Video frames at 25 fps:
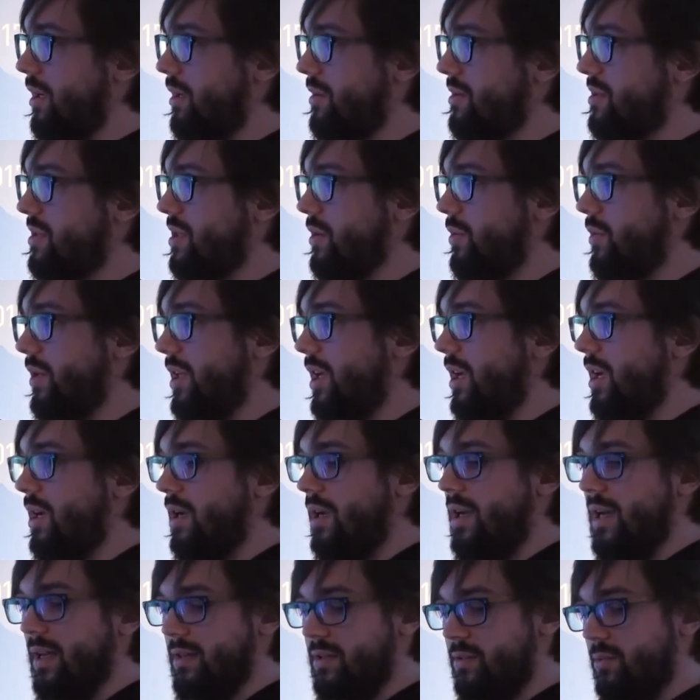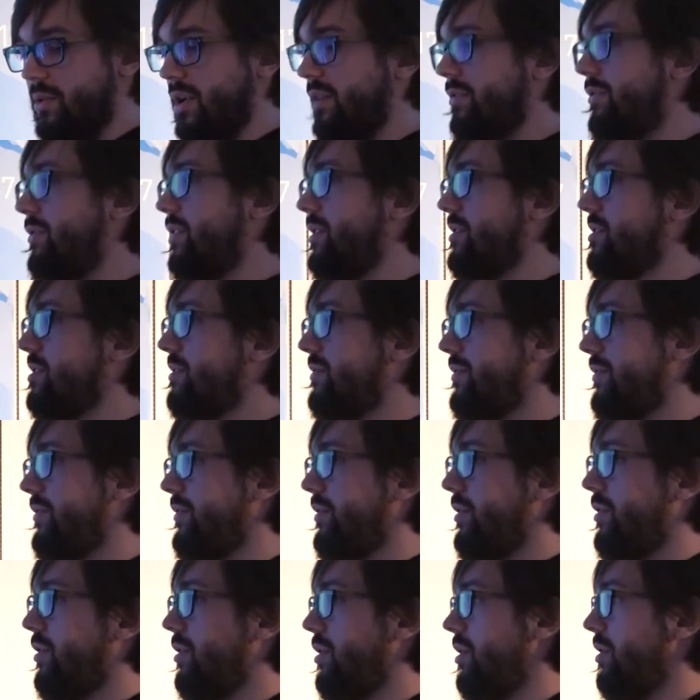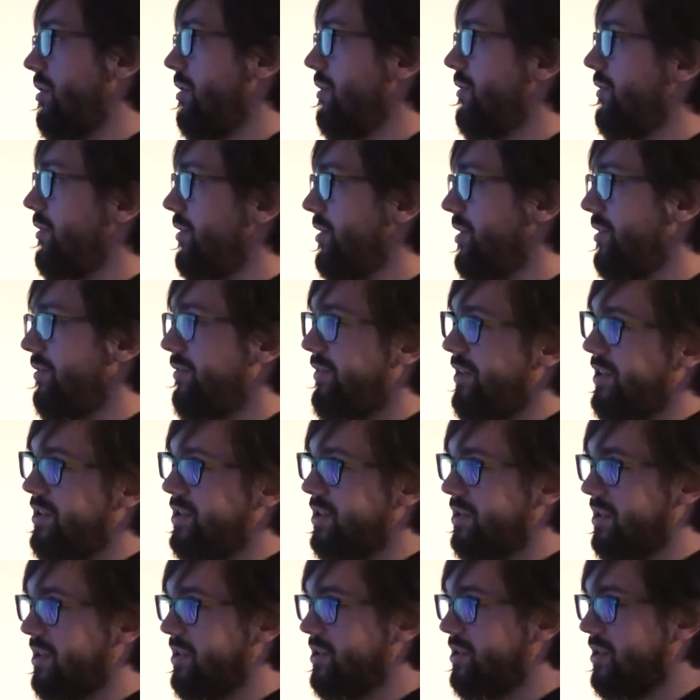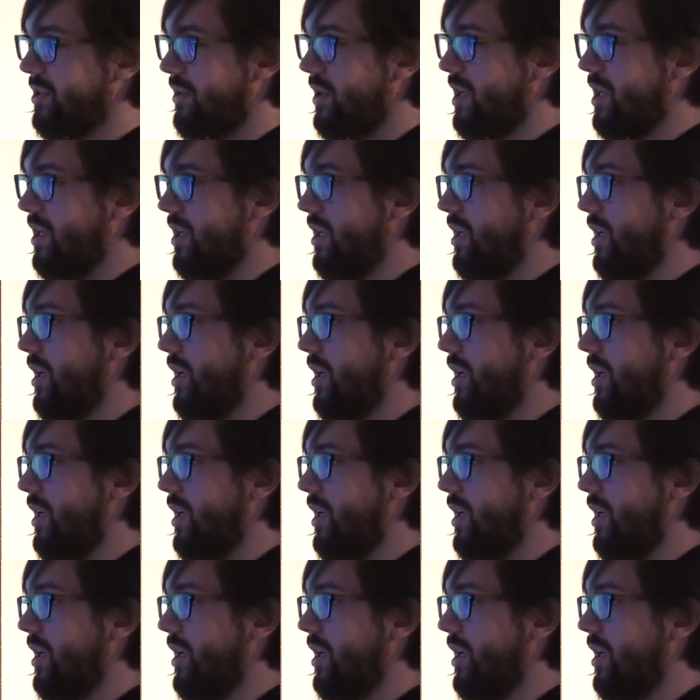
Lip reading: So he gets reference for the feature in Jira.